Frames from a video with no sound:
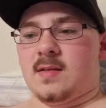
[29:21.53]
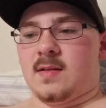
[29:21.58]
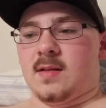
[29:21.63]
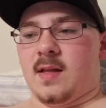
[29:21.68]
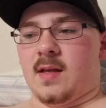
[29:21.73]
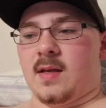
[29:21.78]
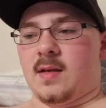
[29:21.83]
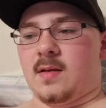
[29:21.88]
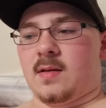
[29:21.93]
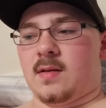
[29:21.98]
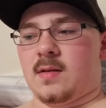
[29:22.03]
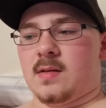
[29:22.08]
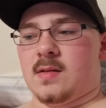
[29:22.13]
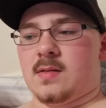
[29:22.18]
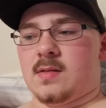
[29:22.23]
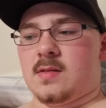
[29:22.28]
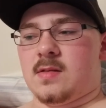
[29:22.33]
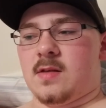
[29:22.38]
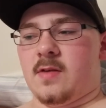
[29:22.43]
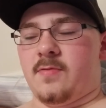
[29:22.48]
like,
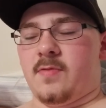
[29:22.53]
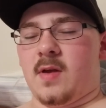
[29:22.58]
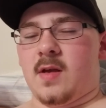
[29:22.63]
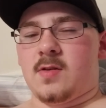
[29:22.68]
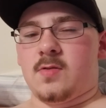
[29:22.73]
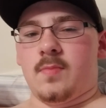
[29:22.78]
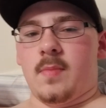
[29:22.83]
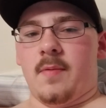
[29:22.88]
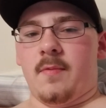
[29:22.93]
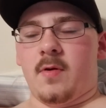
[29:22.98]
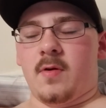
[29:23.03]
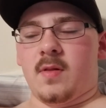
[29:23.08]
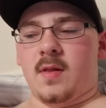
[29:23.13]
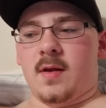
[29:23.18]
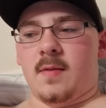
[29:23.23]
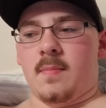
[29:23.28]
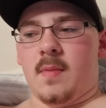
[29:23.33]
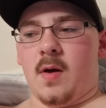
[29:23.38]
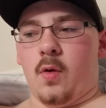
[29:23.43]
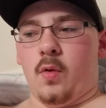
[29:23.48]
because if you guys remember,
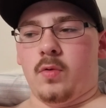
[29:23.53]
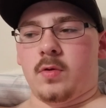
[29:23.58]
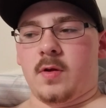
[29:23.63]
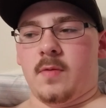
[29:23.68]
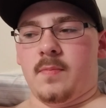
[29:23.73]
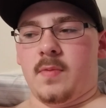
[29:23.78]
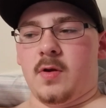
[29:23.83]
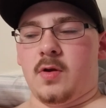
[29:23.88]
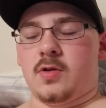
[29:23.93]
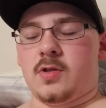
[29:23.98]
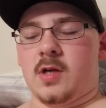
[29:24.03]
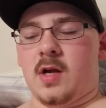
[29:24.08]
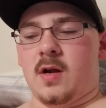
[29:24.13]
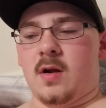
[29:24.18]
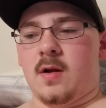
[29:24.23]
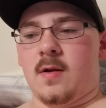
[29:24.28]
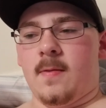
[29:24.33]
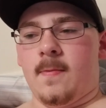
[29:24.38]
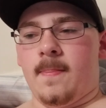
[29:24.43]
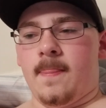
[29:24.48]
like, my old computer
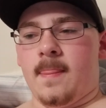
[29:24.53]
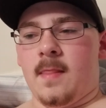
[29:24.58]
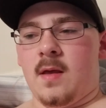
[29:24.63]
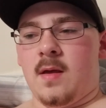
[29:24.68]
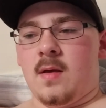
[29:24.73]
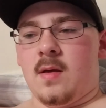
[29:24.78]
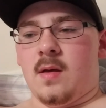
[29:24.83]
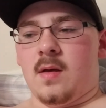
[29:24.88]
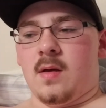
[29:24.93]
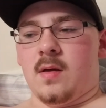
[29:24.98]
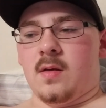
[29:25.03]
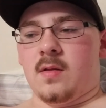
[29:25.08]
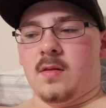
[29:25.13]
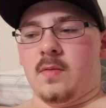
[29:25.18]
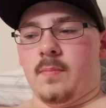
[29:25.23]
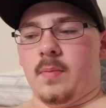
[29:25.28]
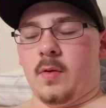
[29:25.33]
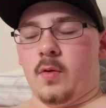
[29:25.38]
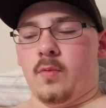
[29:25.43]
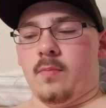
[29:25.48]
chair, the
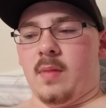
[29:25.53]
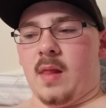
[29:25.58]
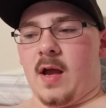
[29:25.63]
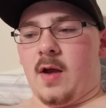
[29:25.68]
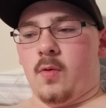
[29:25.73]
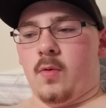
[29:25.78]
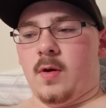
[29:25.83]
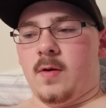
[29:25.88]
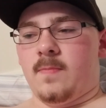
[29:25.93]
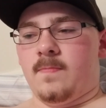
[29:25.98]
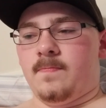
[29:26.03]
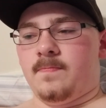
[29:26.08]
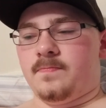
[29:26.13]
blue and black one,